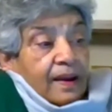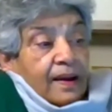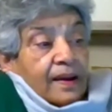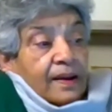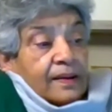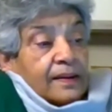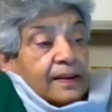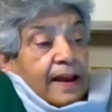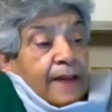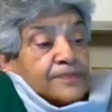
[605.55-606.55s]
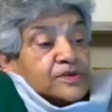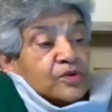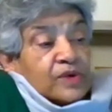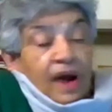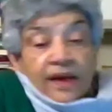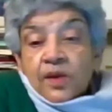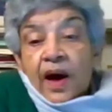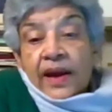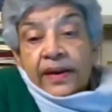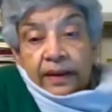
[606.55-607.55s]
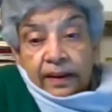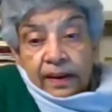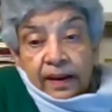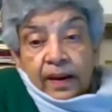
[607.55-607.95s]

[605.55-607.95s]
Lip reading: uh, absolute undermining